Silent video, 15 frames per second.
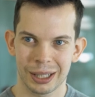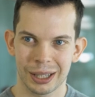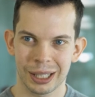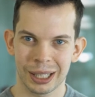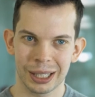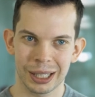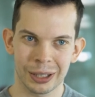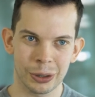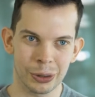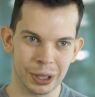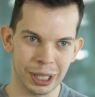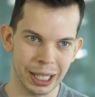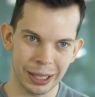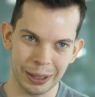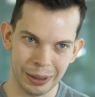thinking,
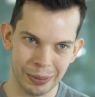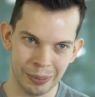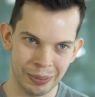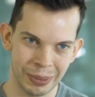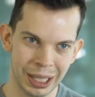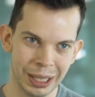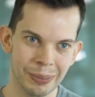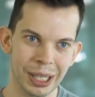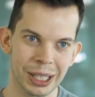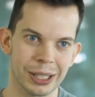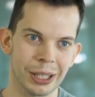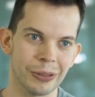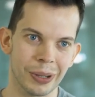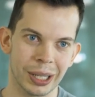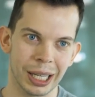okay, me,
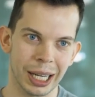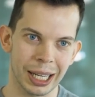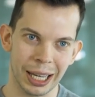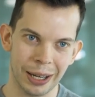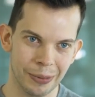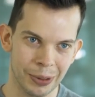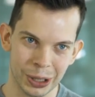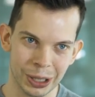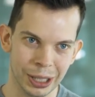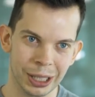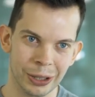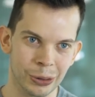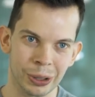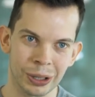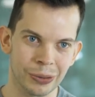myself, I, I, have very
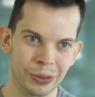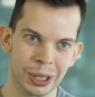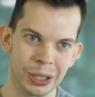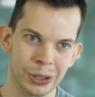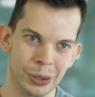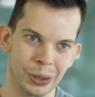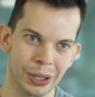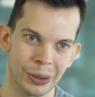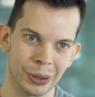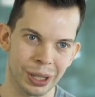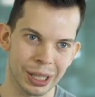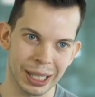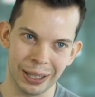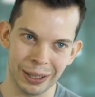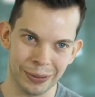little influence on, on
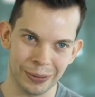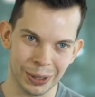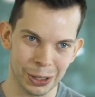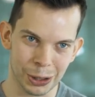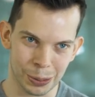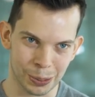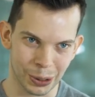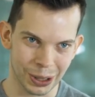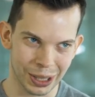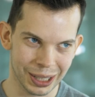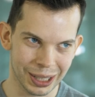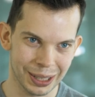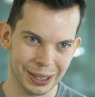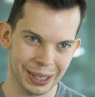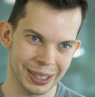the finished
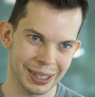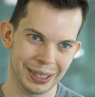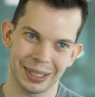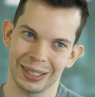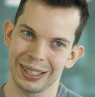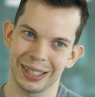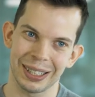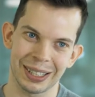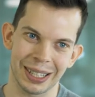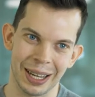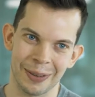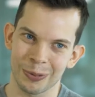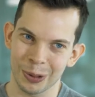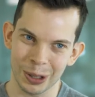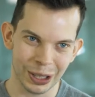product. It's,
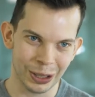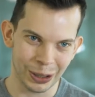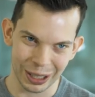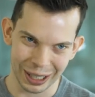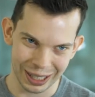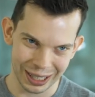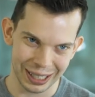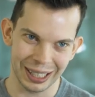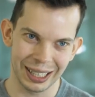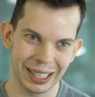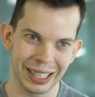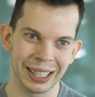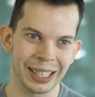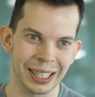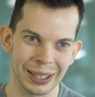I'm one uh,
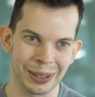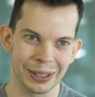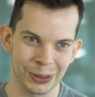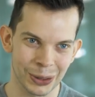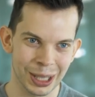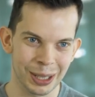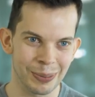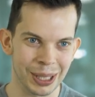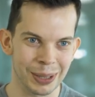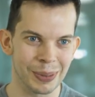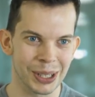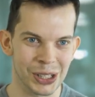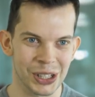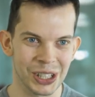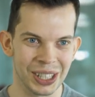in a really big
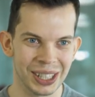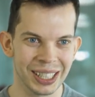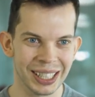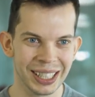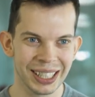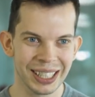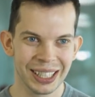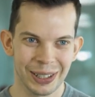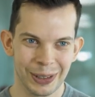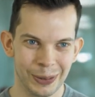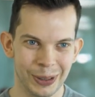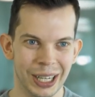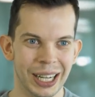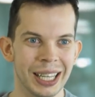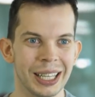machine
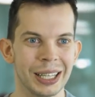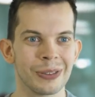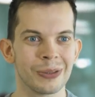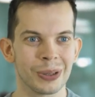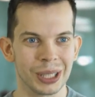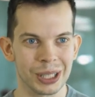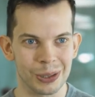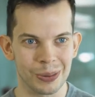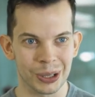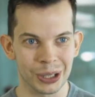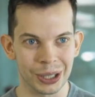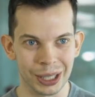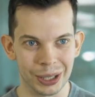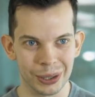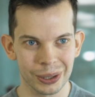where I influence
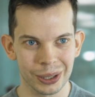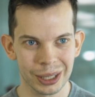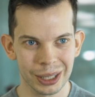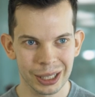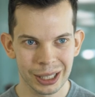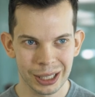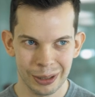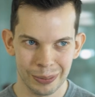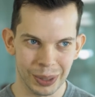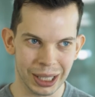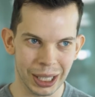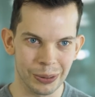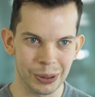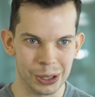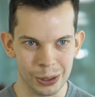very little, but
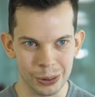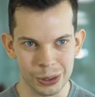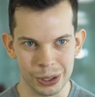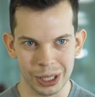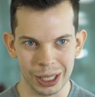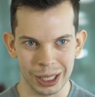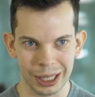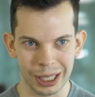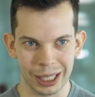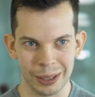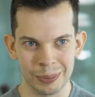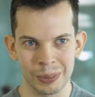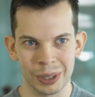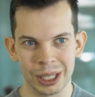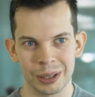I was still seeing that
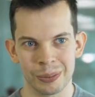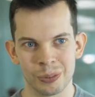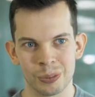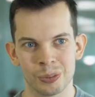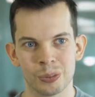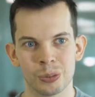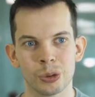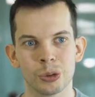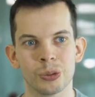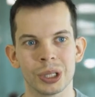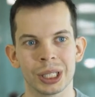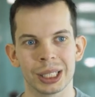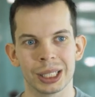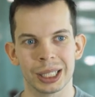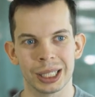I'm uh,
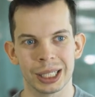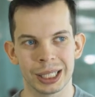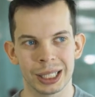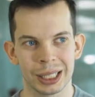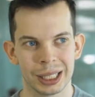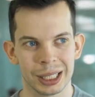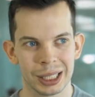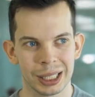moving uh,